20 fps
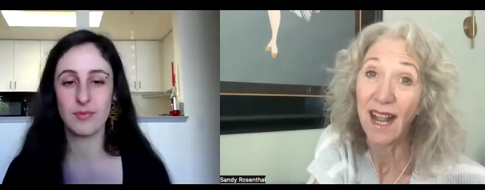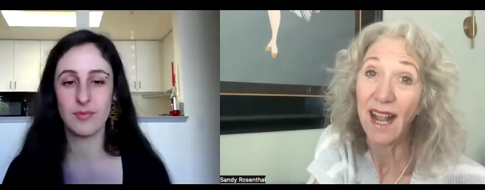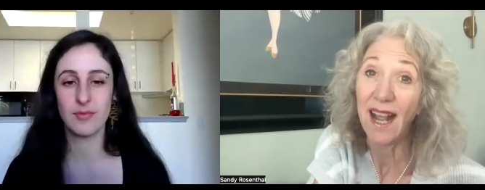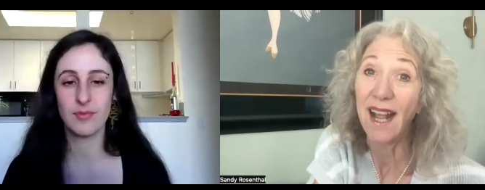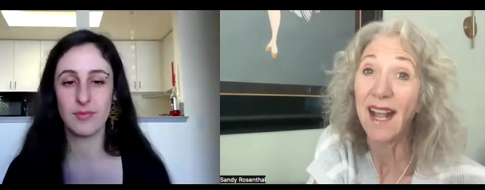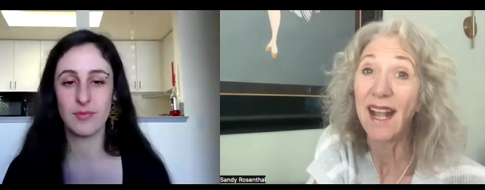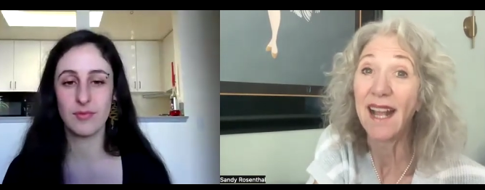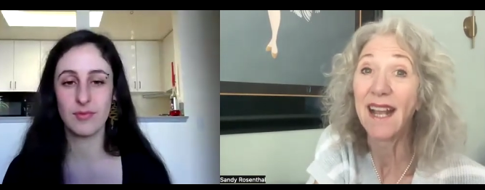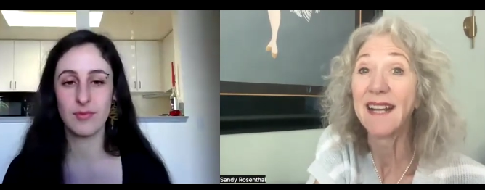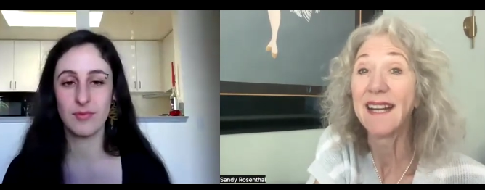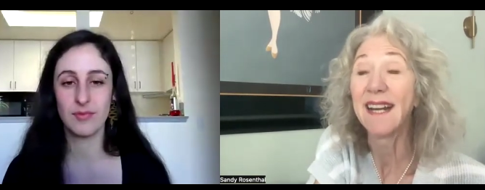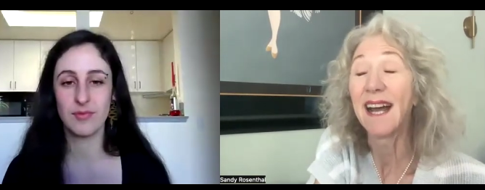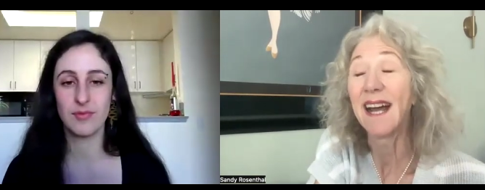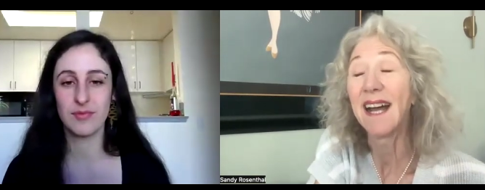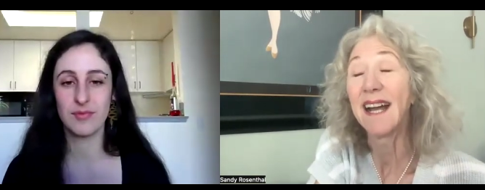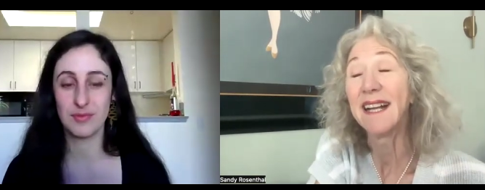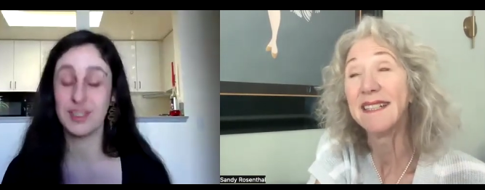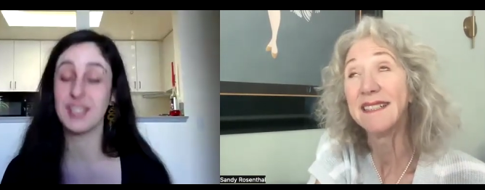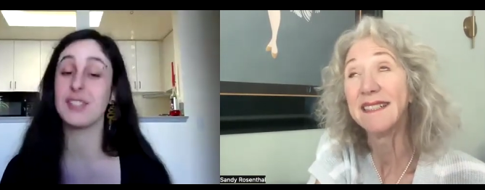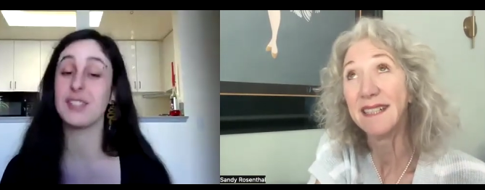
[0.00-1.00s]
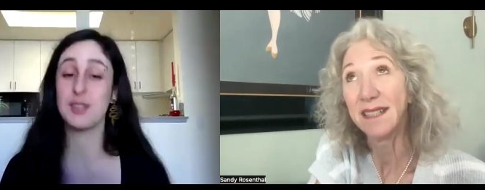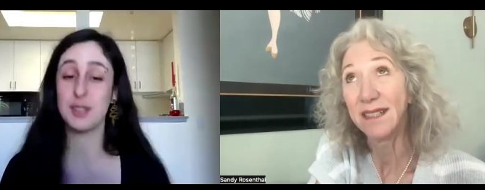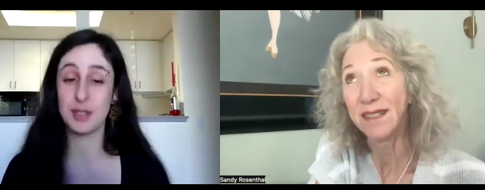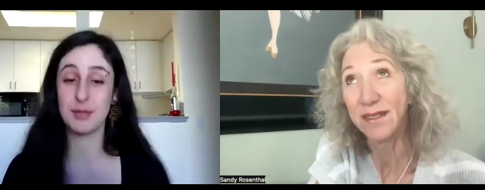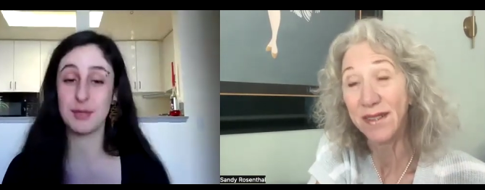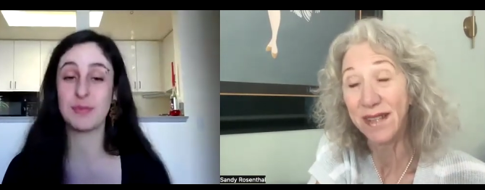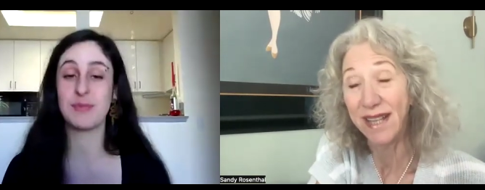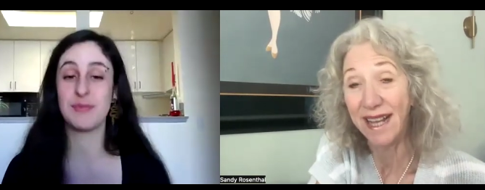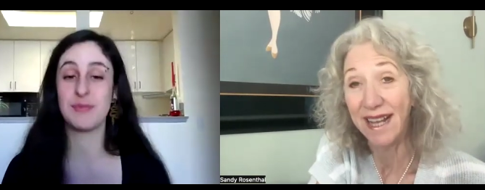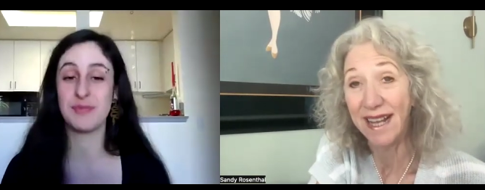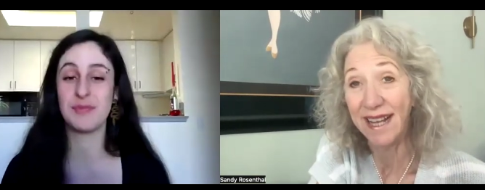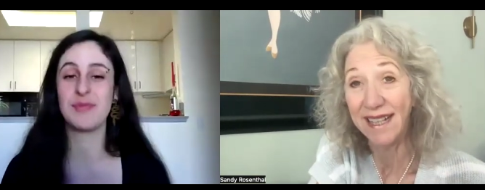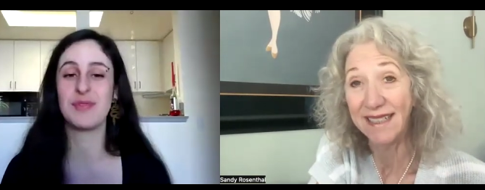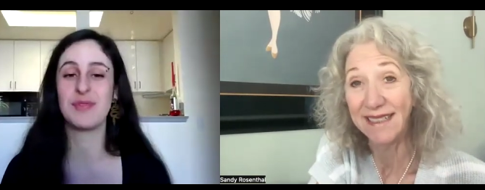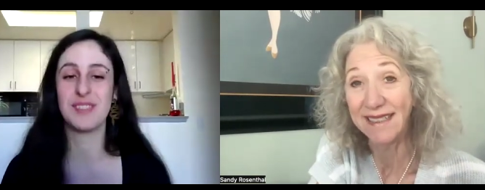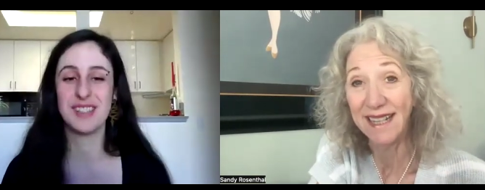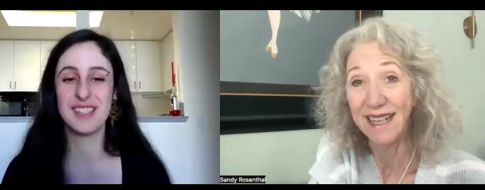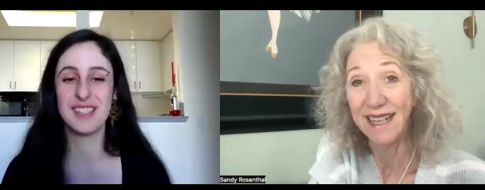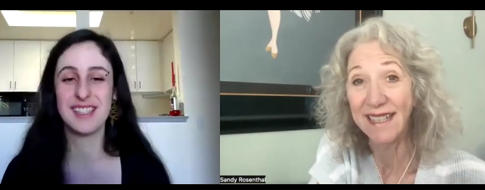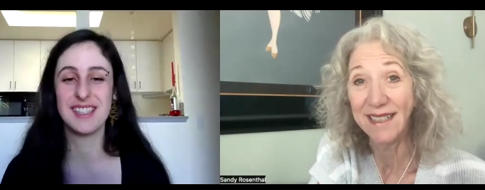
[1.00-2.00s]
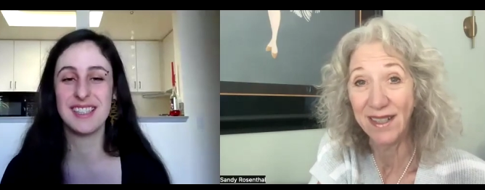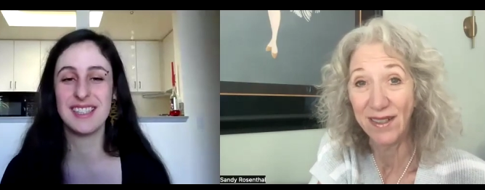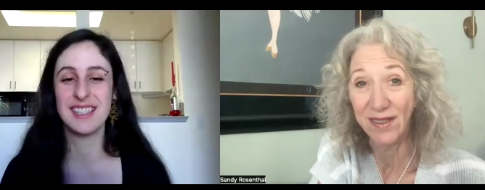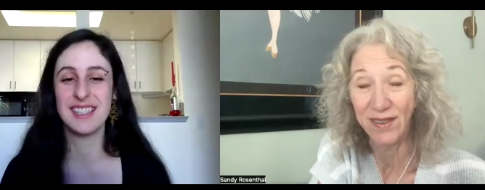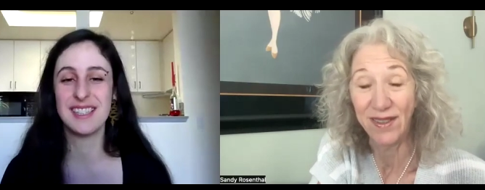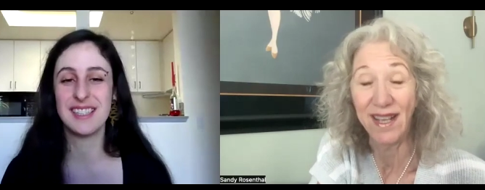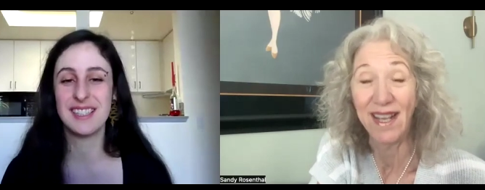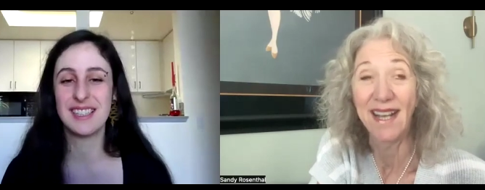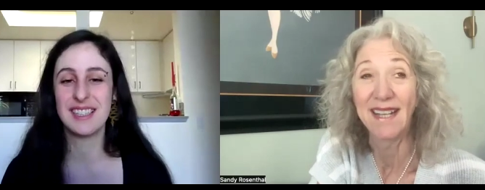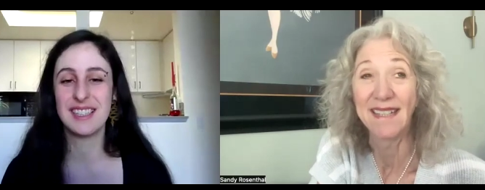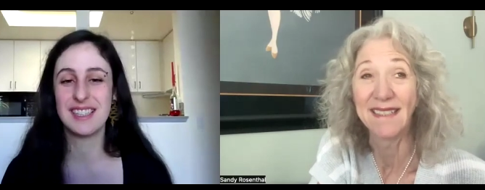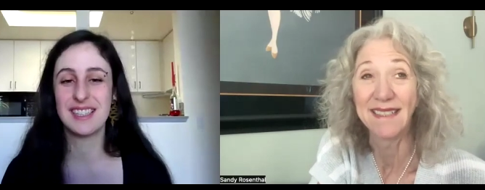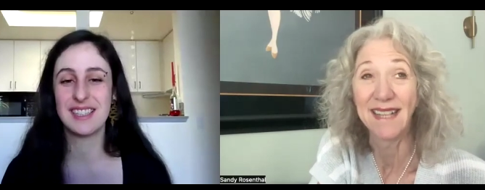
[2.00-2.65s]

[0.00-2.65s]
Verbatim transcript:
Speaker 1: And I know that. I know that.